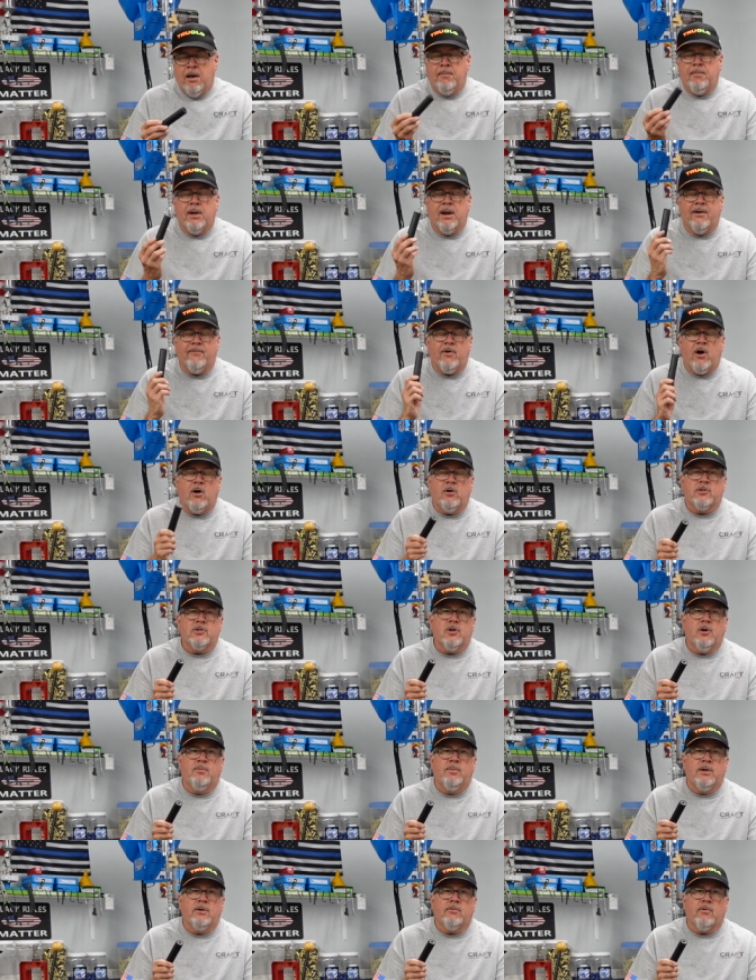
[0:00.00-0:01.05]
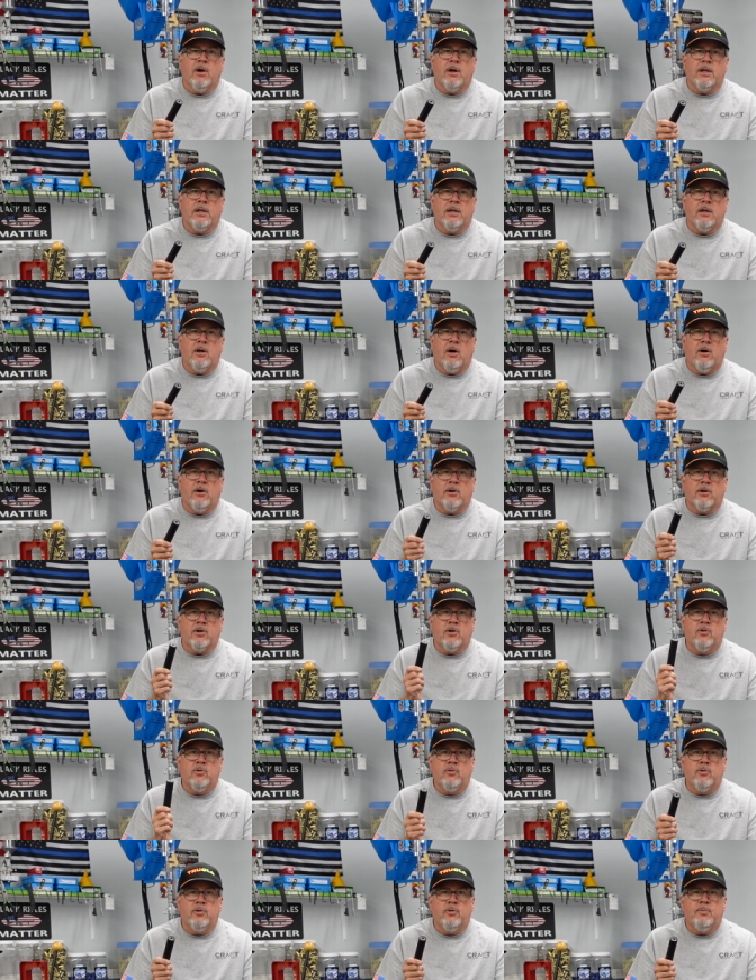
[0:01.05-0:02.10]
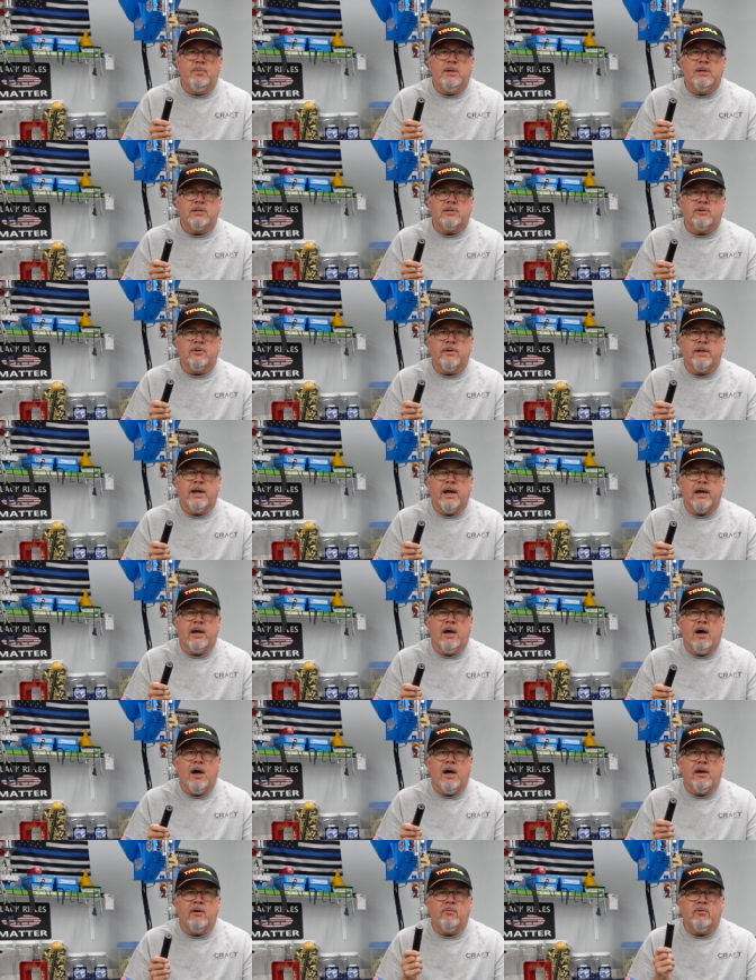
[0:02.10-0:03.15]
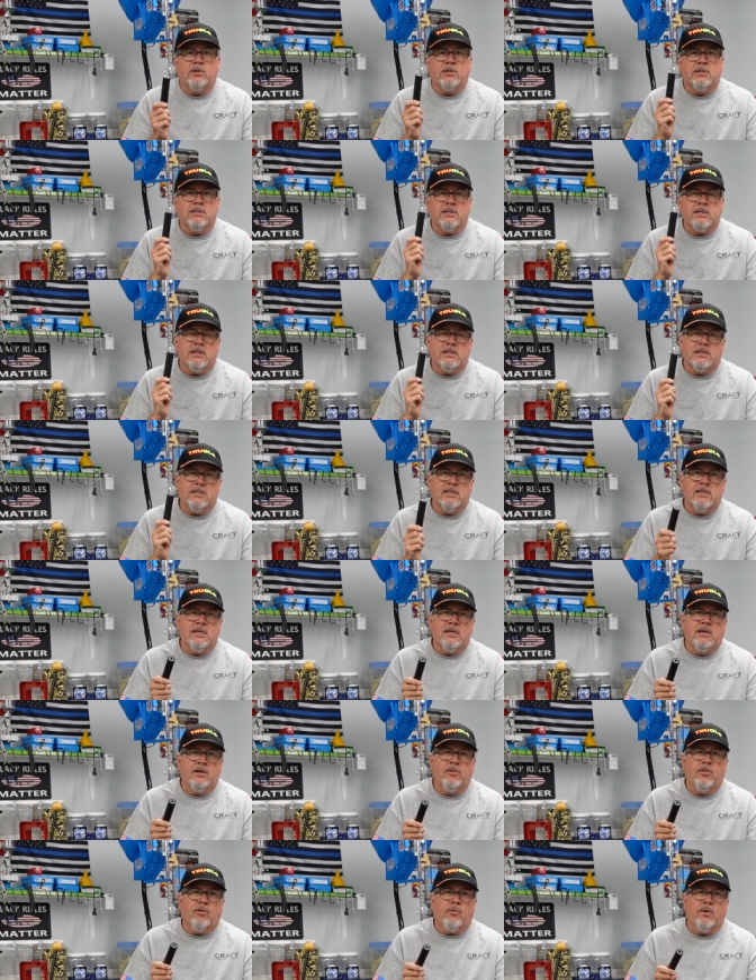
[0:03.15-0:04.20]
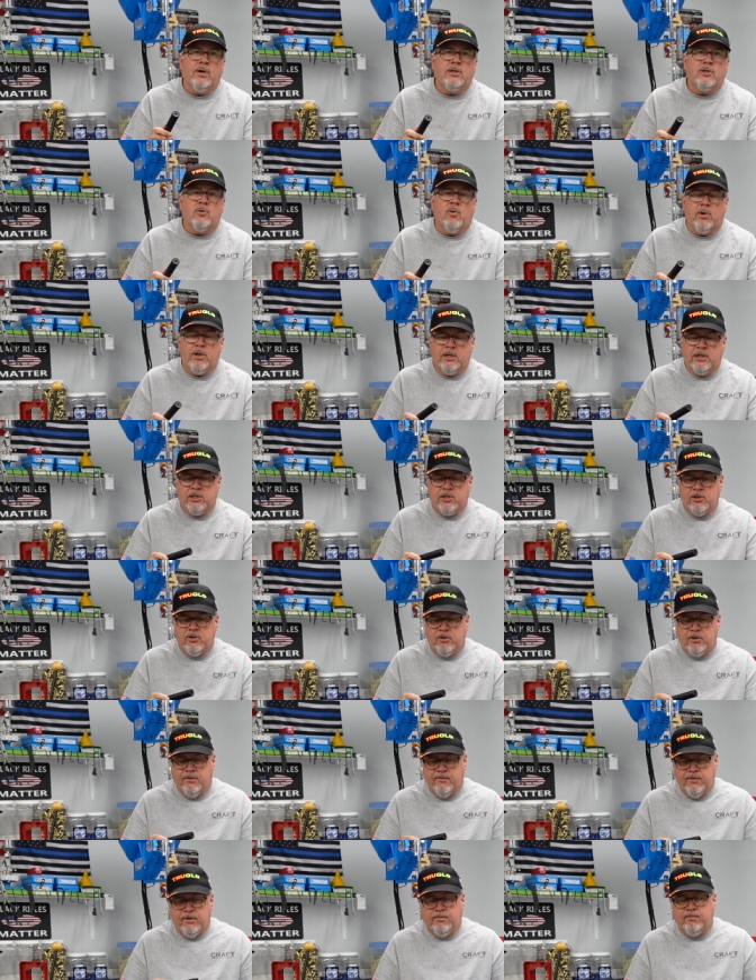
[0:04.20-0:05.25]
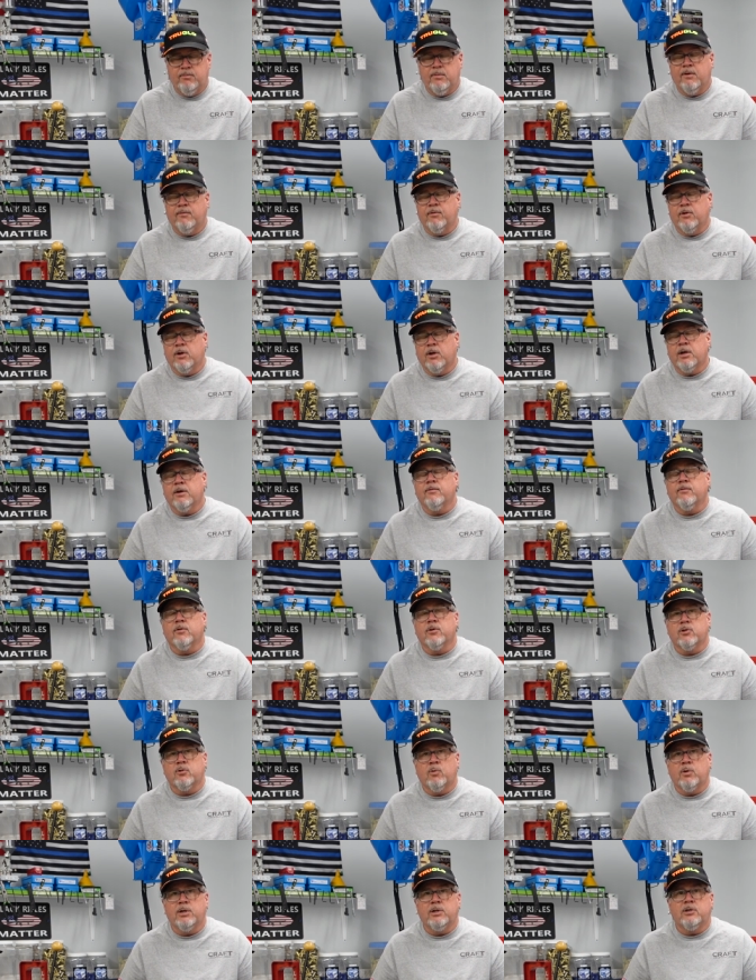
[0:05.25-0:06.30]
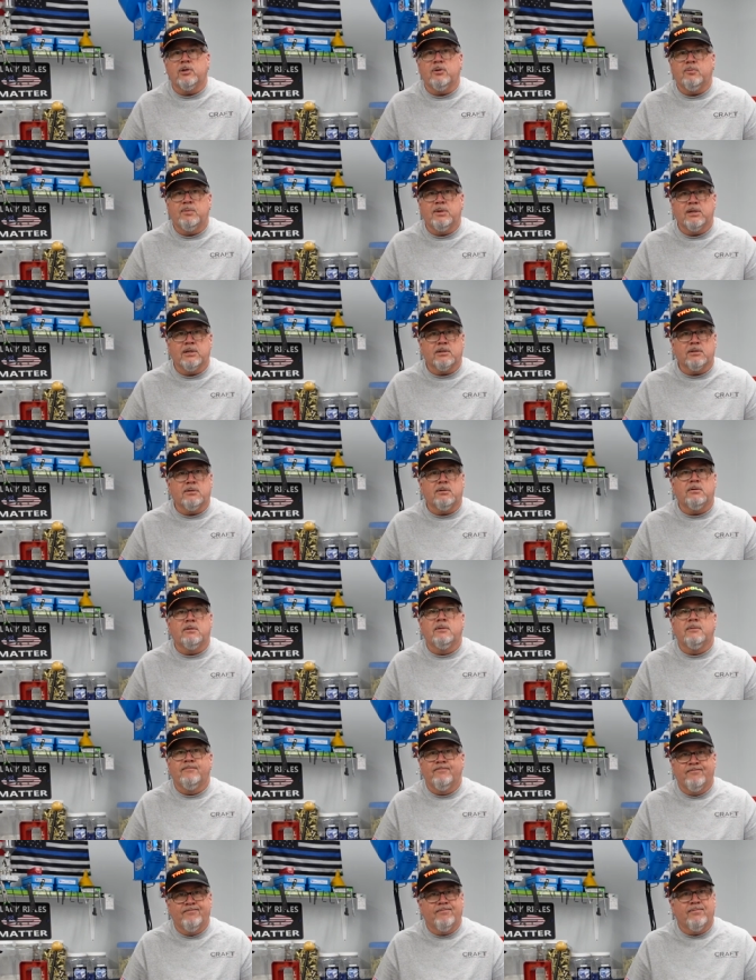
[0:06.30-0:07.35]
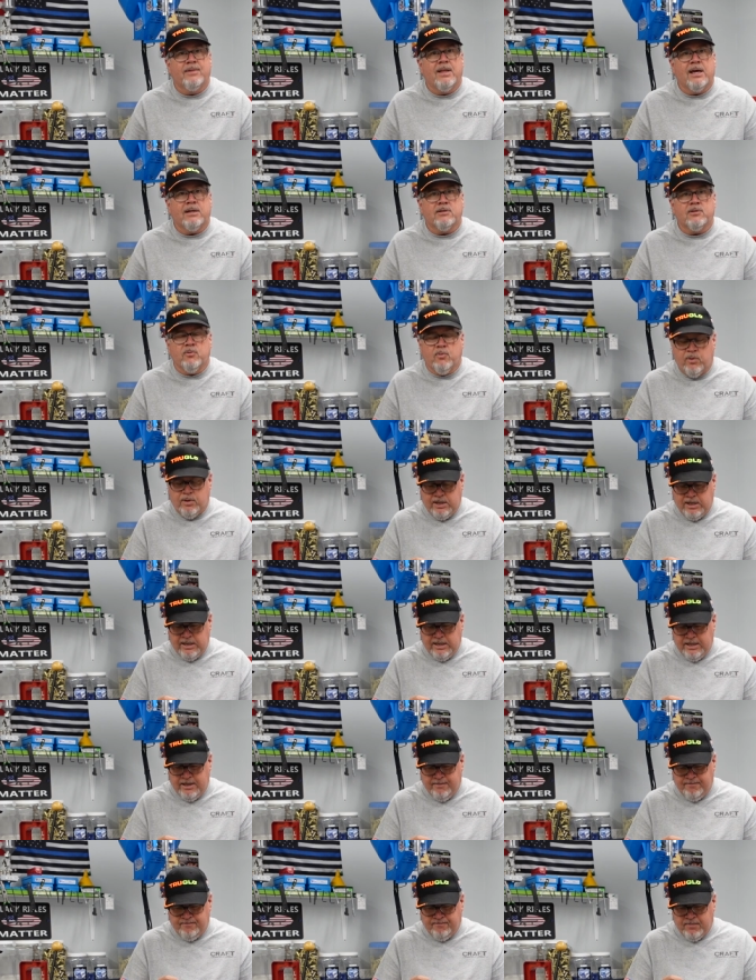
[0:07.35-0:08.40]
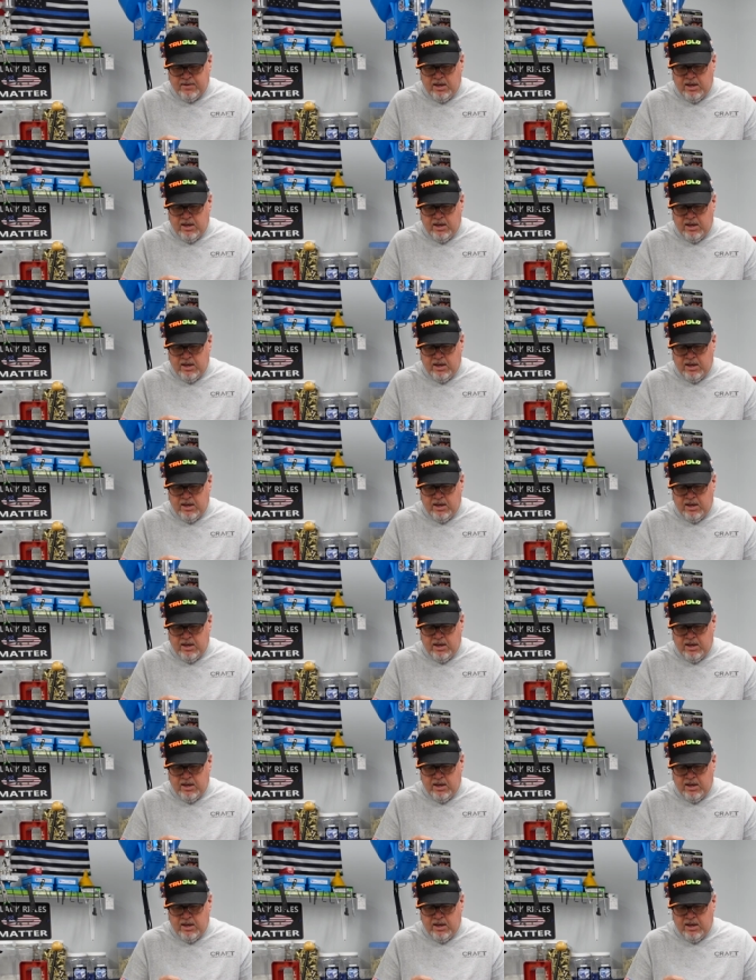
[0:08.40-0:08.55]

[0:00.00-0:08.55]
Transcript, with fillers: But I've also been running it on a cool new pistol that I got, which is a SIG 322. If, you, if you're looking for a 22 pistol, that's the one to get.